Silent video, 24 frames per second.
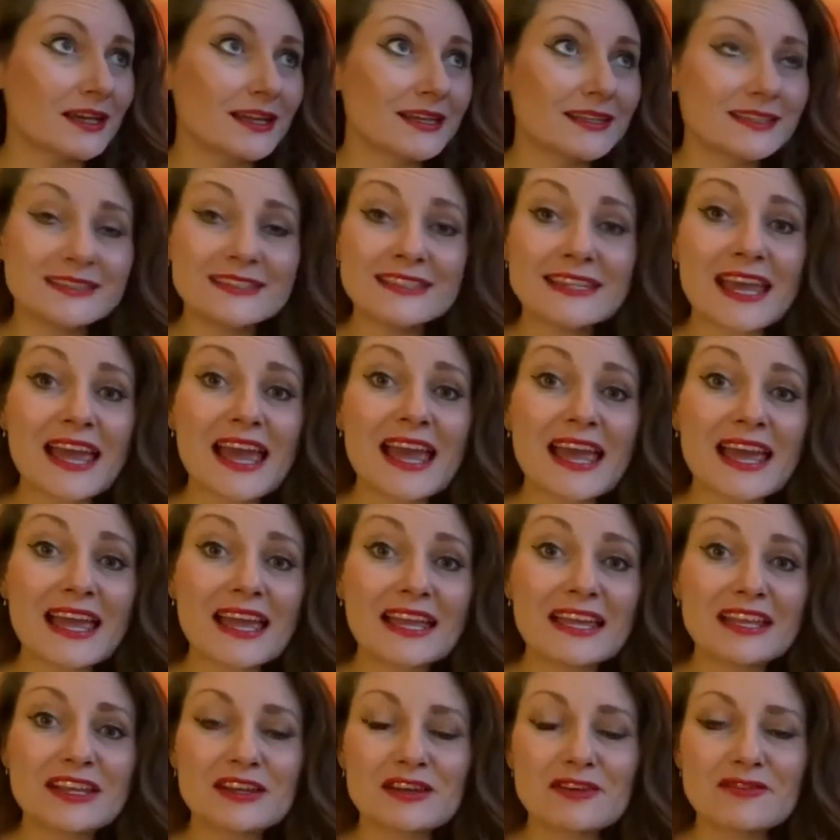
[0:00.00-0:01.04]

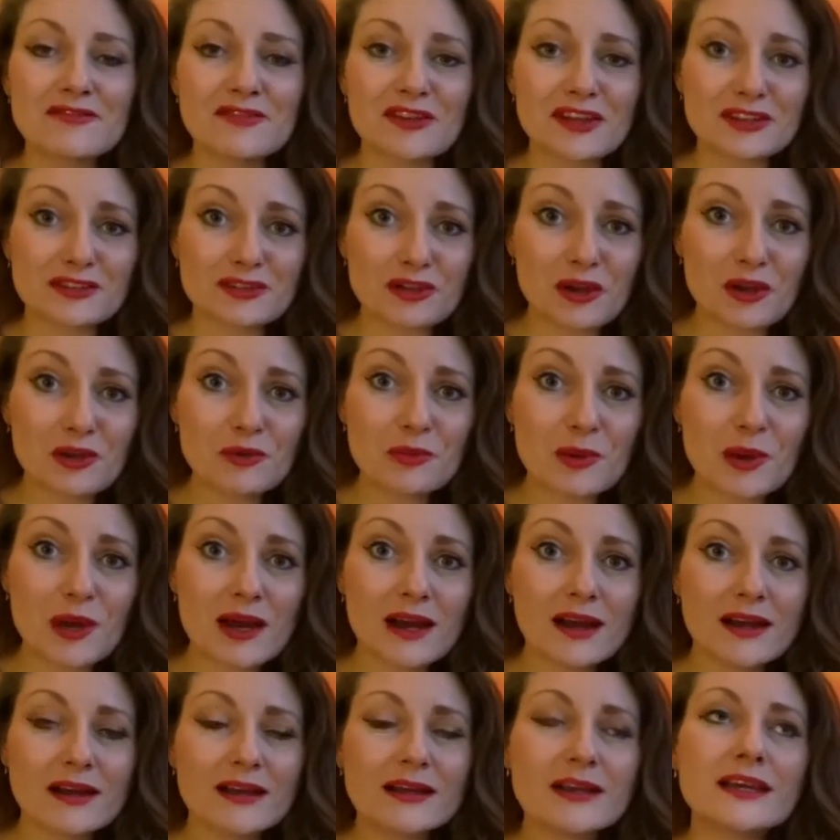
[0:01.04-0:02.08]
Yay!
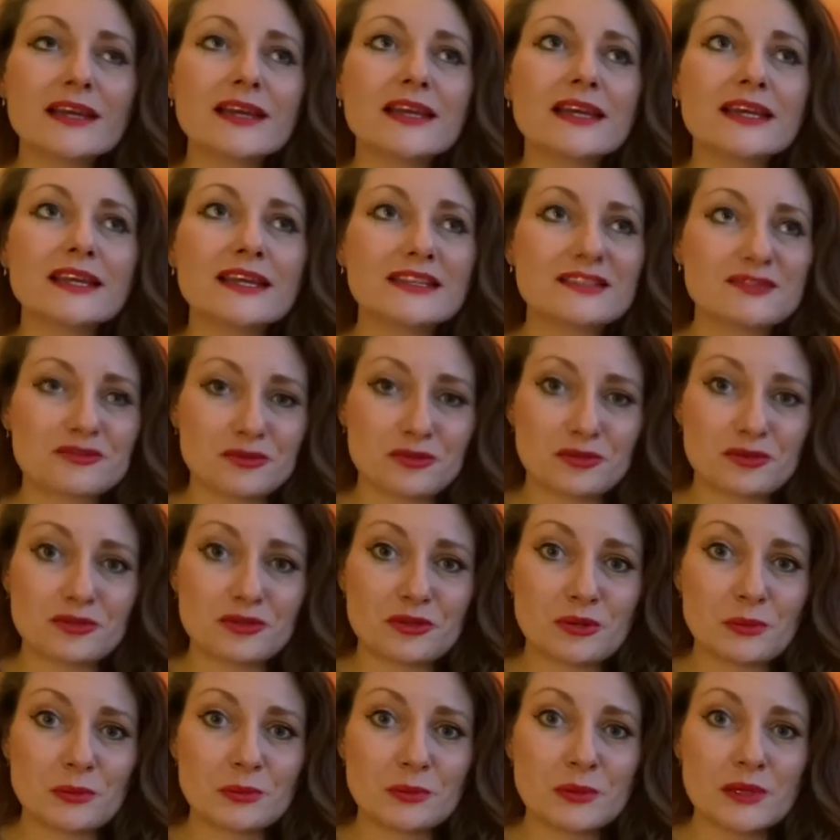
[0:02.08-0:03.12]
Victober is
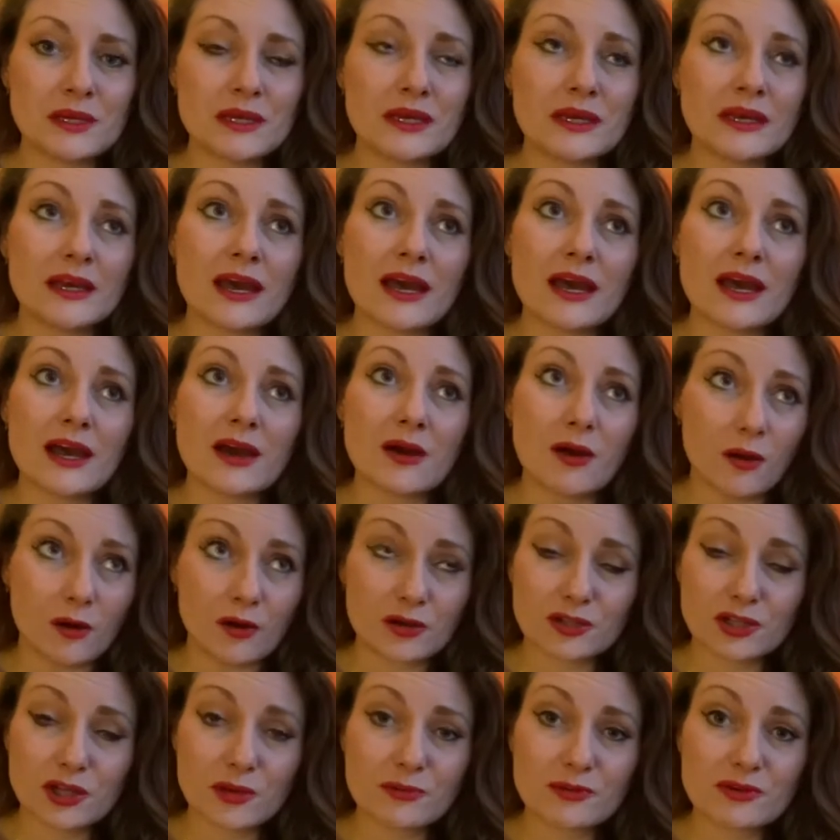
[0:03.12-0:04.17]
awesome.
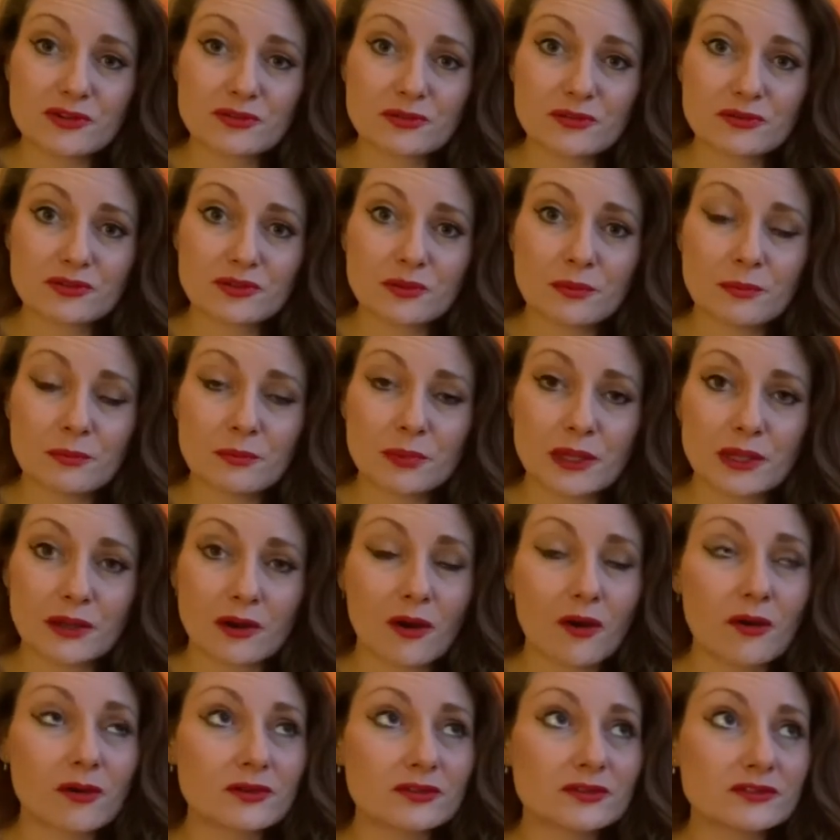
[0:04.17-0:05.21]
October is awesome
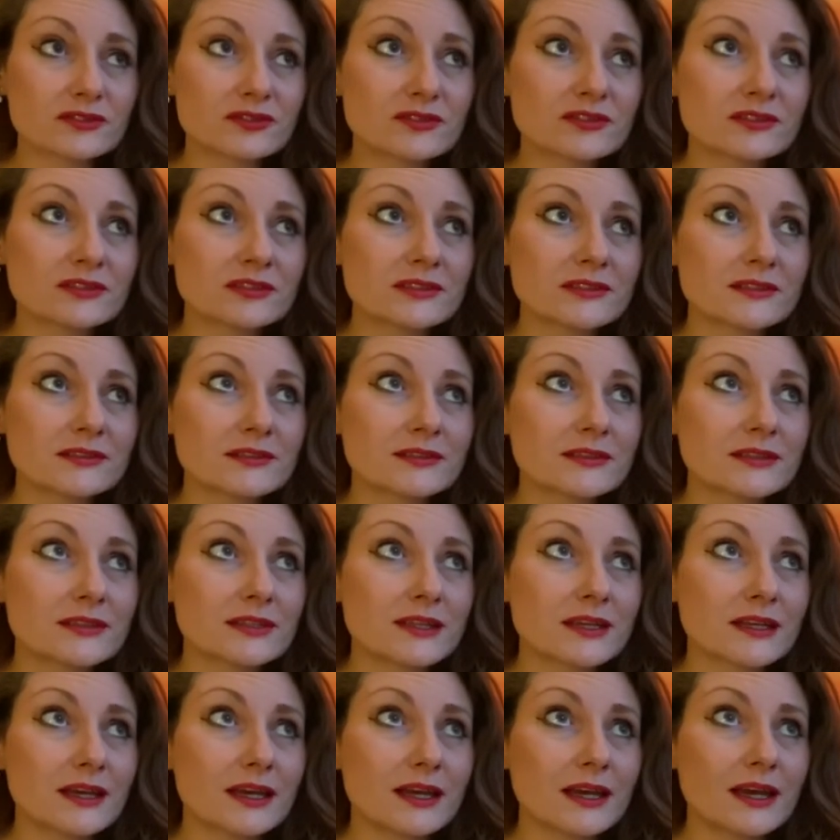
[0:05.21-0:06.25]
because
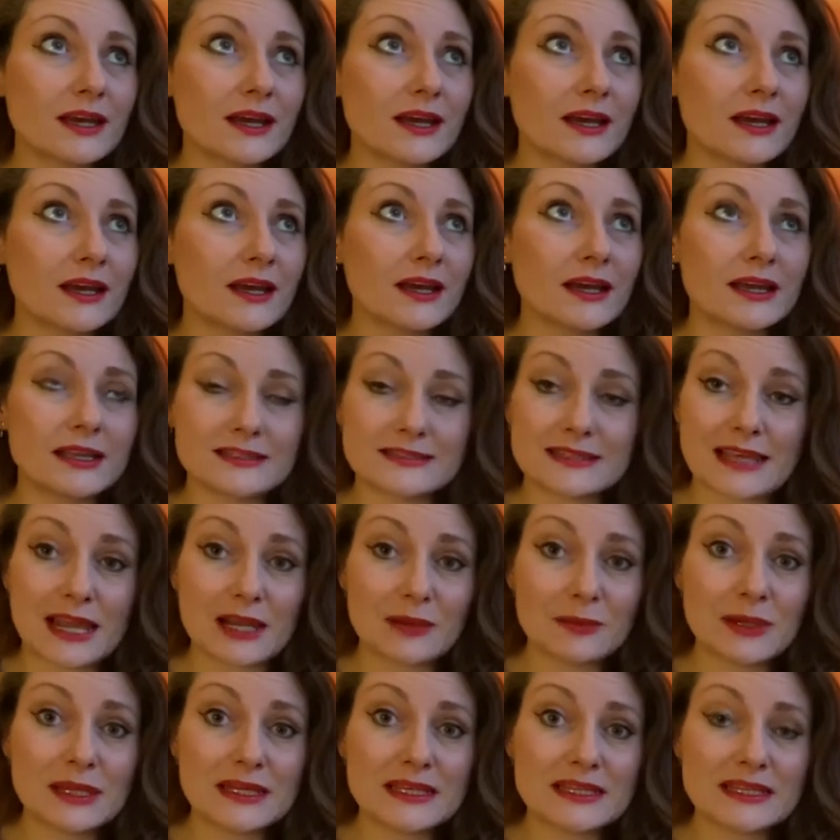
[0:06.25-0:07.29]
it's
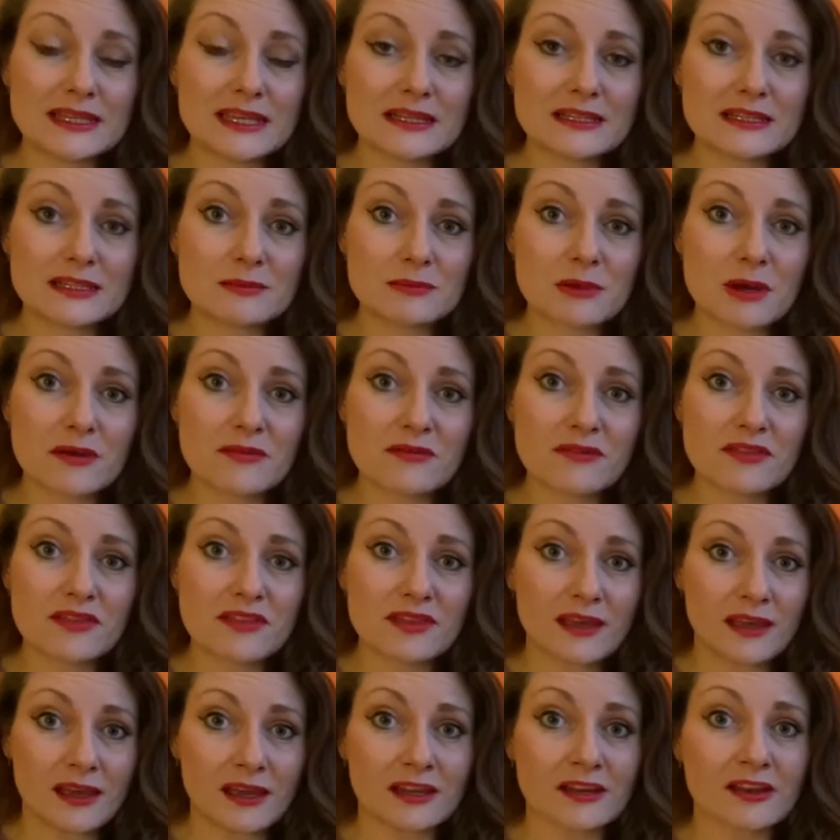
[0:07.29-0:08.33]
Halloween at the end of the month
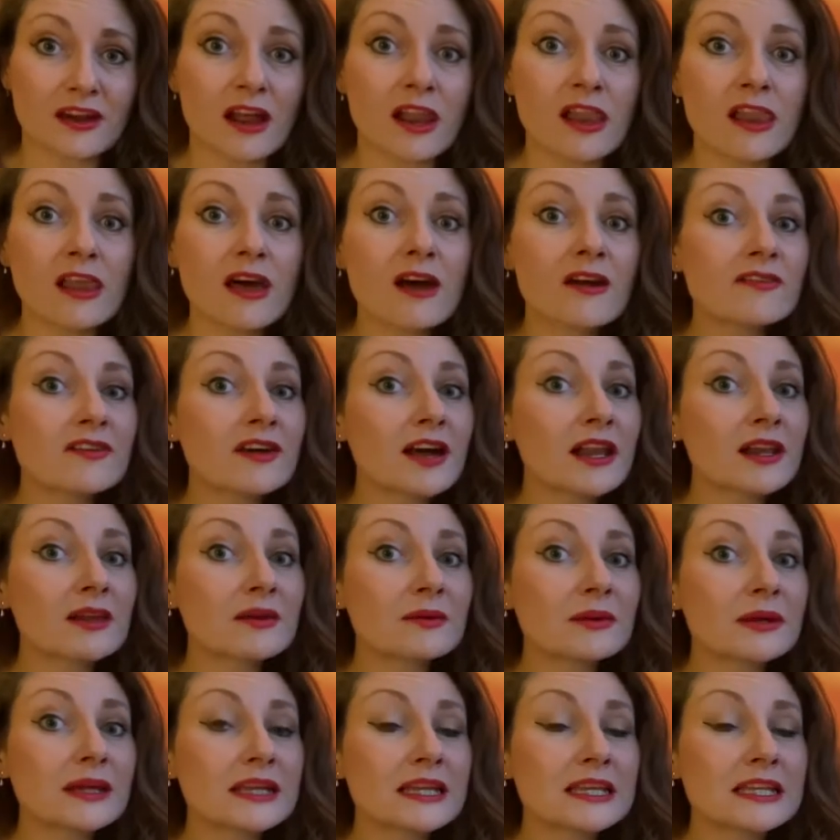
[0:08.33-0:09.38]
and I love
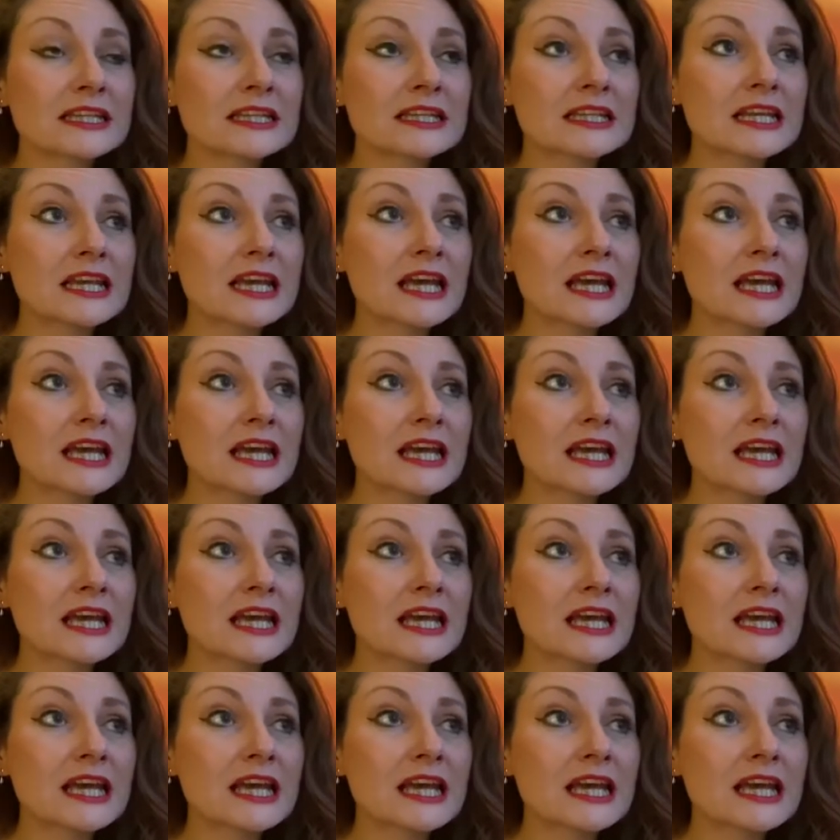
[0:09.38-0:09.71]
Halloween.